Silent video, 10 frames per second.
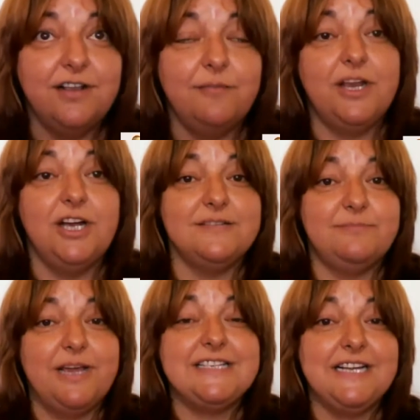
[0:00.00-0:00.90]
Because
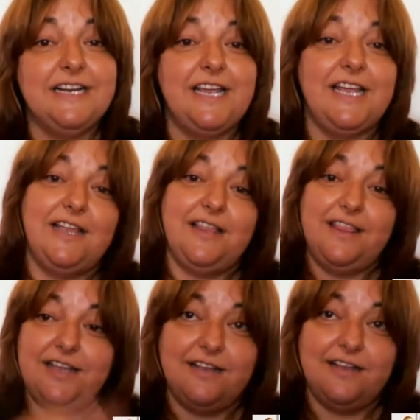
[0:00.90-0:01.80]
basically,
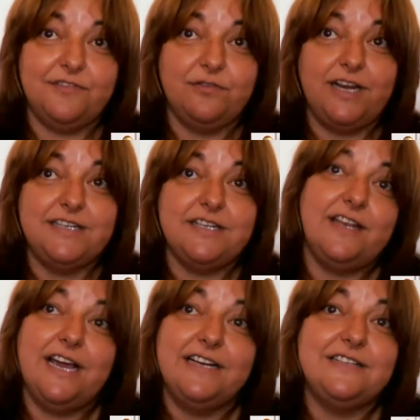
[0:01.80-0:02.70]
the
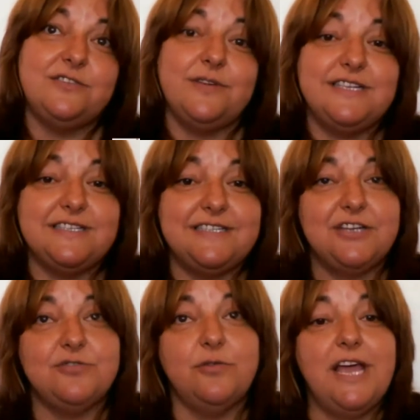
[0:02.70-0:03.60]
19th, 20th
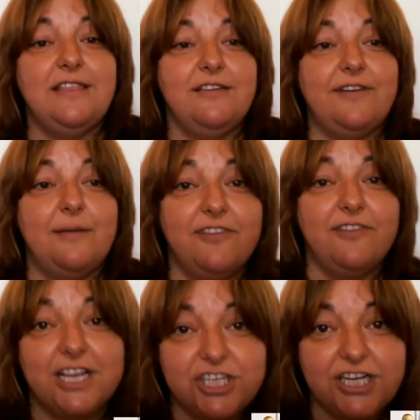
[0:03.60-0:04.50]
century, we had the femme
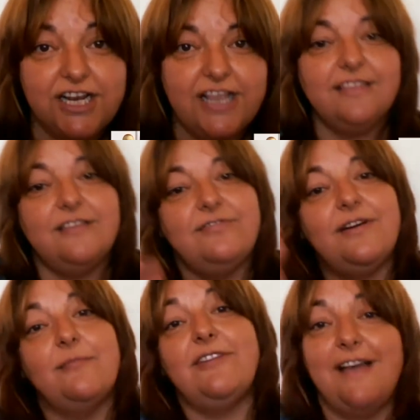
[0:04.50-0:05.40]
fragile and the femme
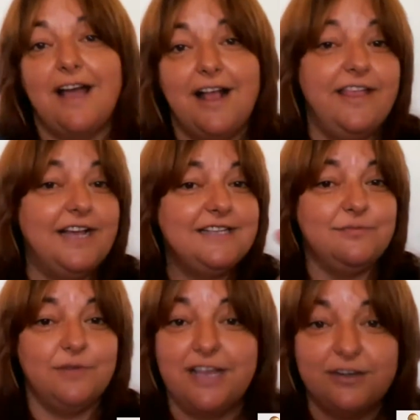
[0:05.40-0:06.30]
fatale.
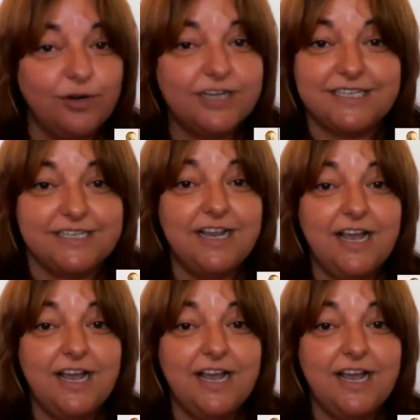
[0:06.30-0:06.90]
That was it.